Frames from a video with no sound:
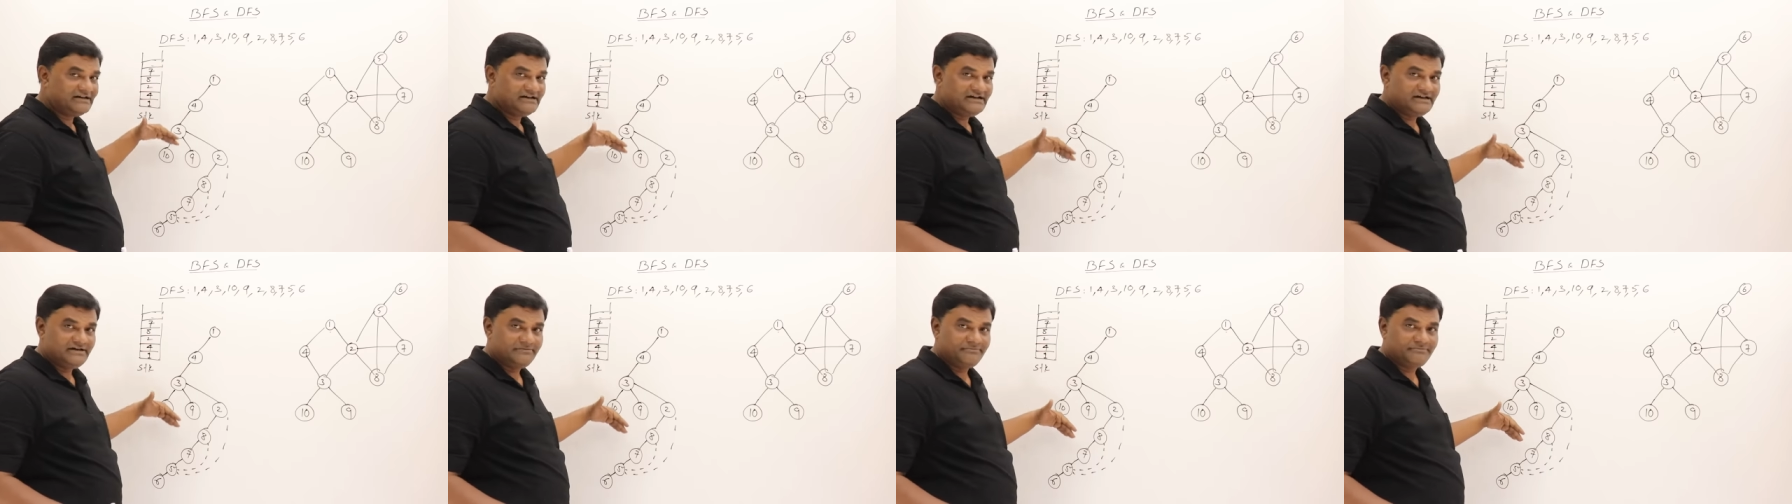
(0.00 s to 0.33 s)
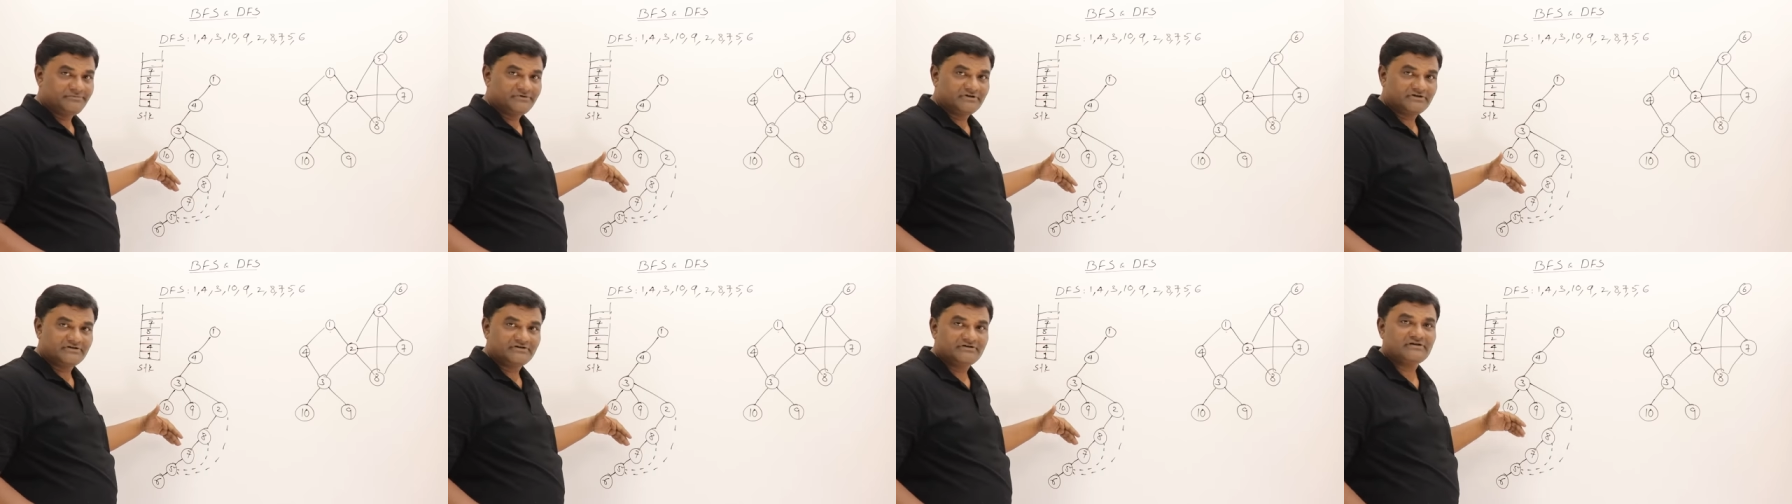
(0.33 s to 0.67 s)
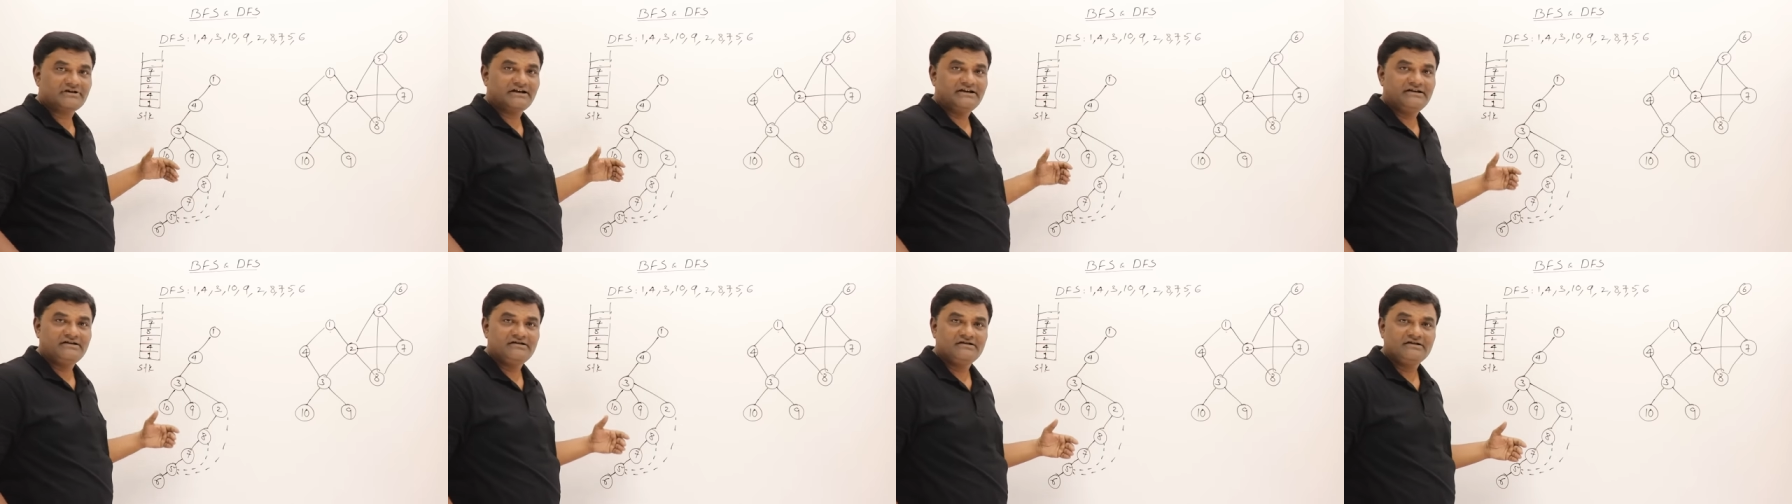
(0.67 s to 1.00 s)
deep,
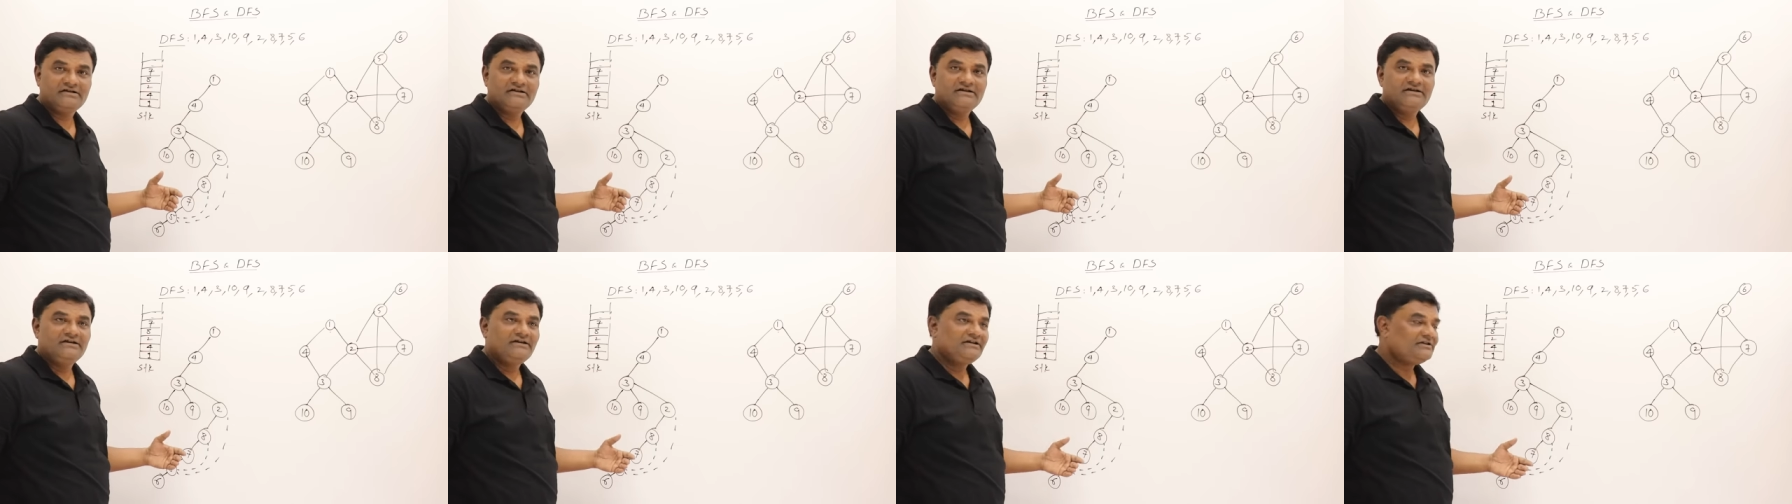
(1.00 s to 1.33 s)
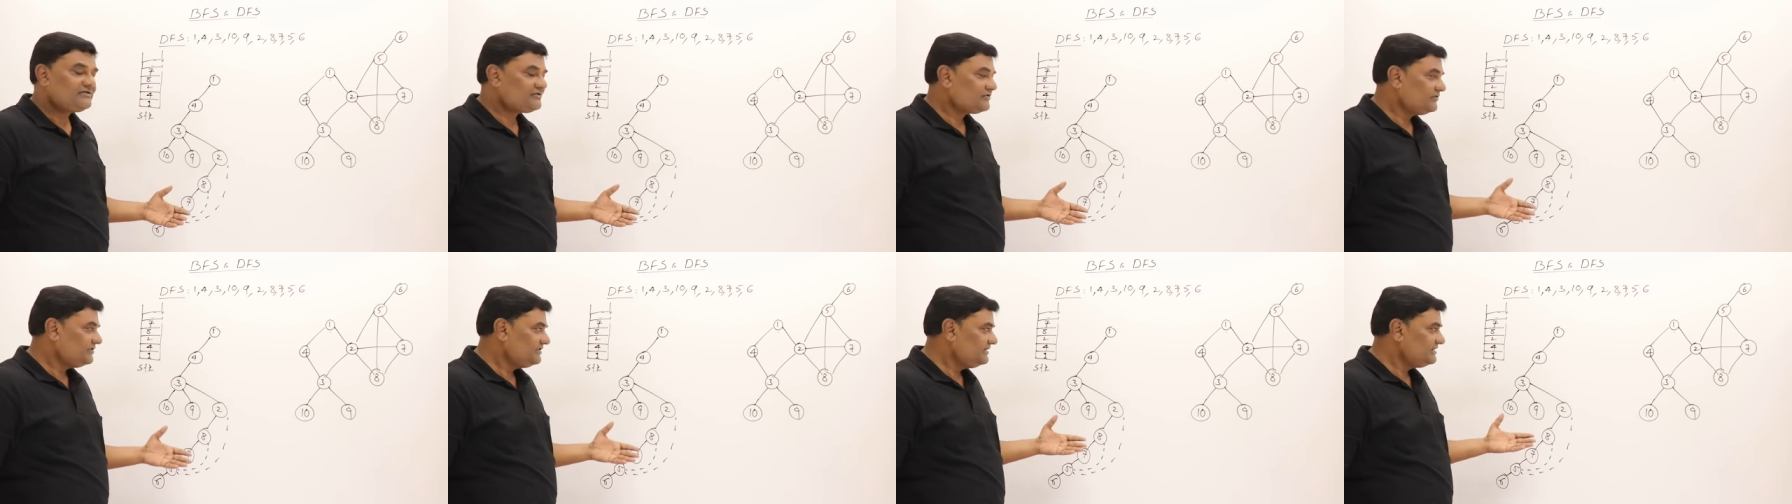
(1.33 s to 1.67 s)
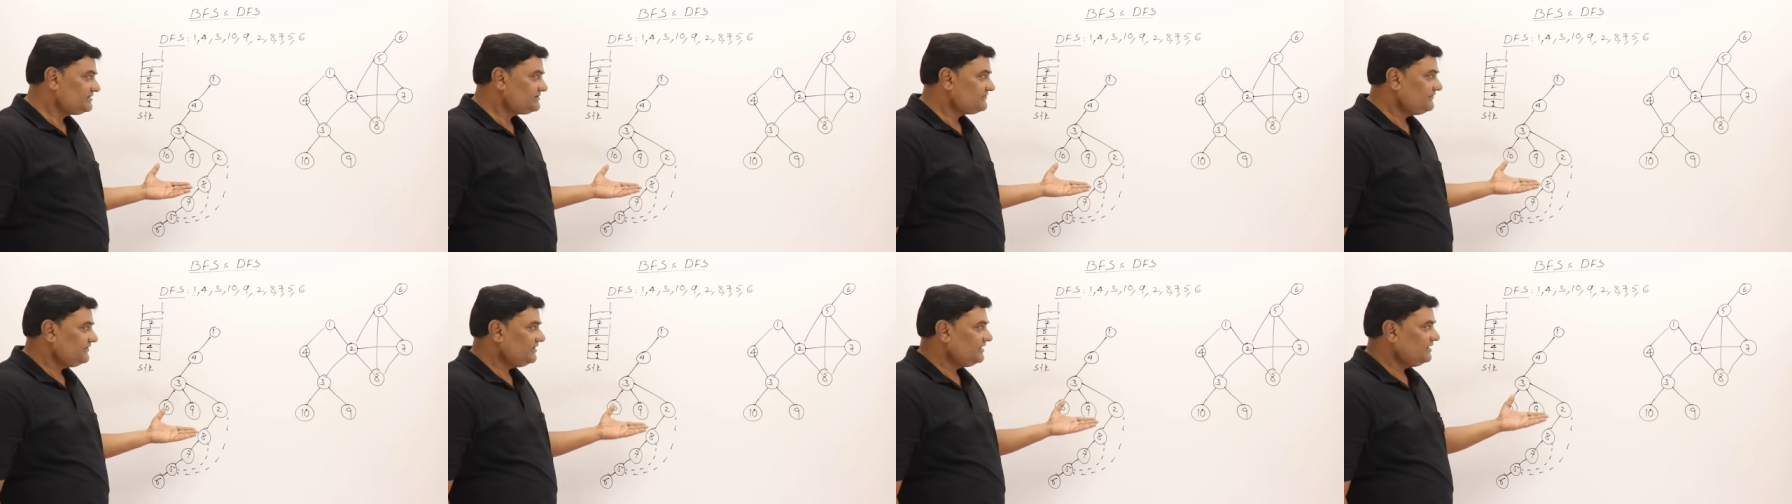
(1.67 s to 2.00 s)
right? So in
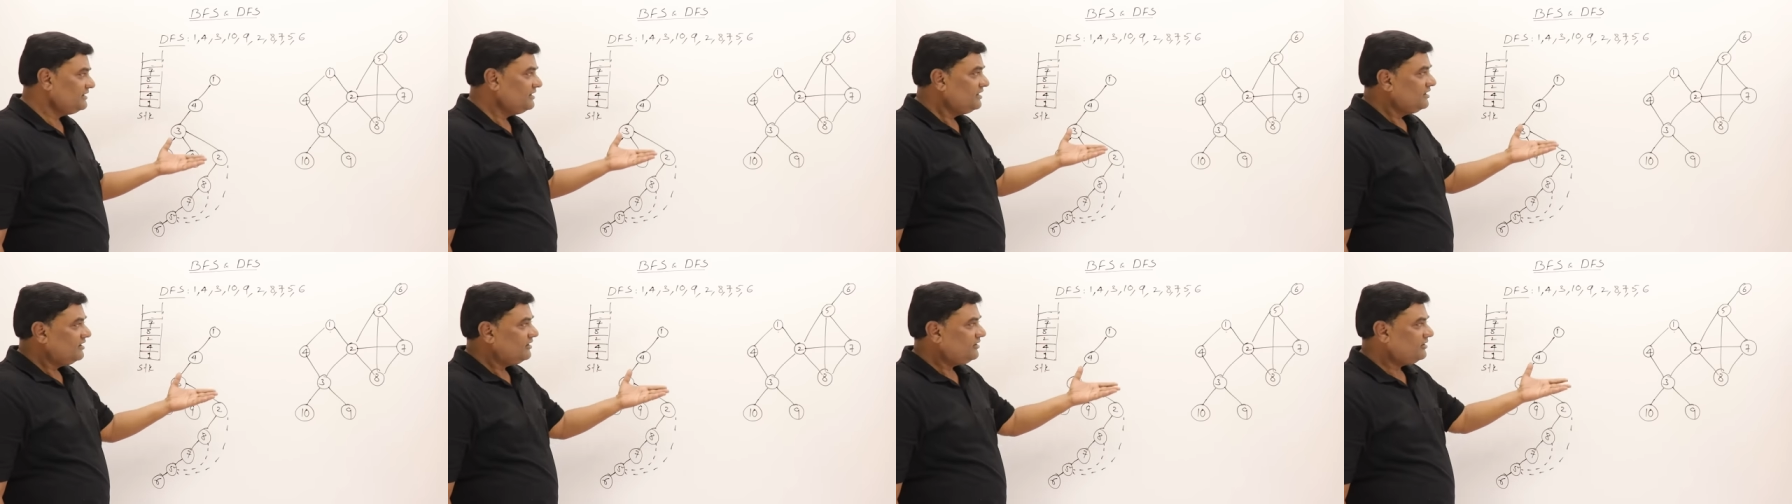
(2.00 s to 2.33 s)
this way,